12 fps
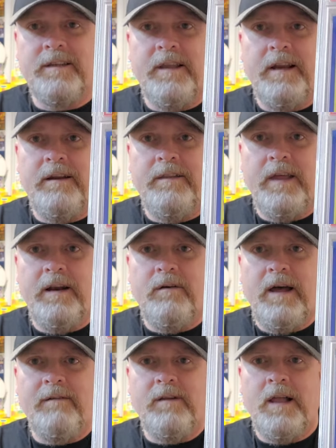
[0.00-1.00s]
and they don't
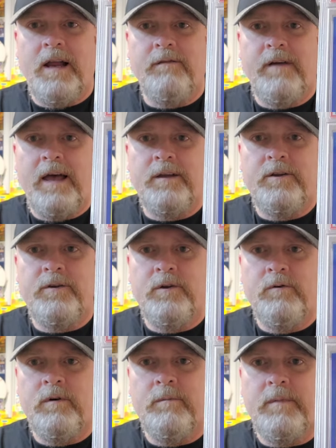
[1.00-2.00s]
have a lot of value
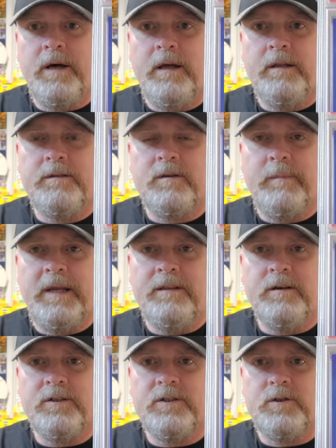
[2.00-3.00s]
to them, but to me,
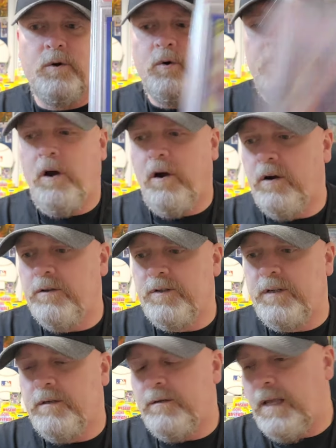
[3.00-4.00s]
they're just cool cards
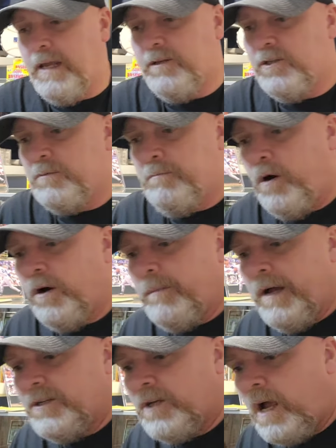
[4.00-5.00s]
and just part of
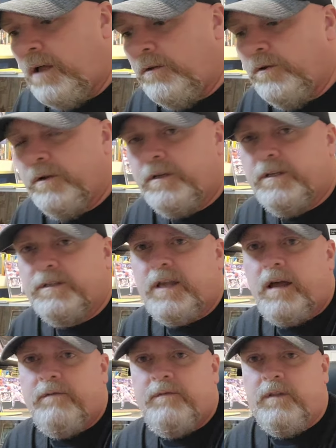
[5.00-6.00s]
my childhood because
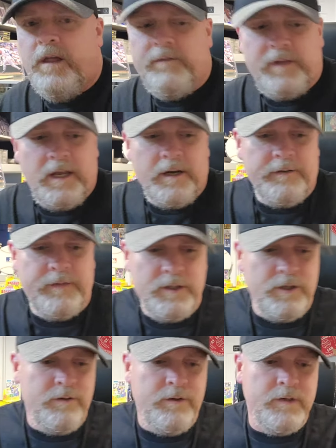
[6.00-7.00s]
I've loved Ken Griffey
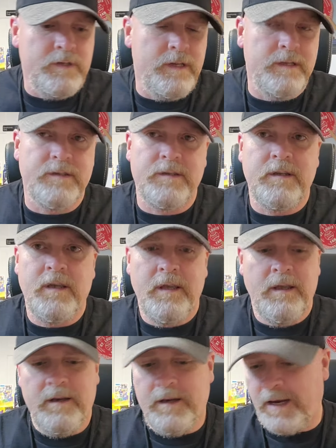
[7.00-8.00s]
Jr. since
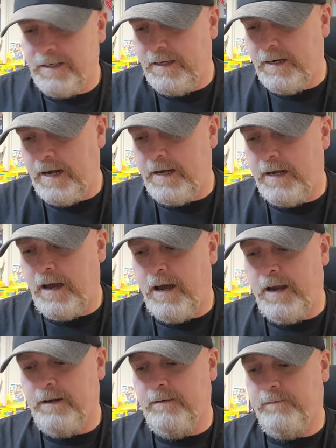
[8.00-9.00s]

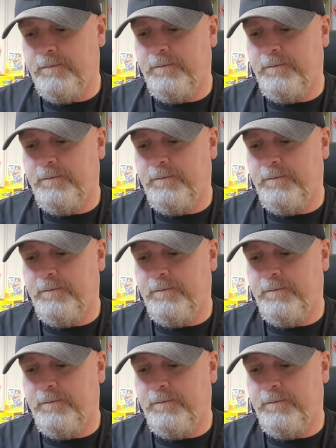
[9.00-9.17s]
1989.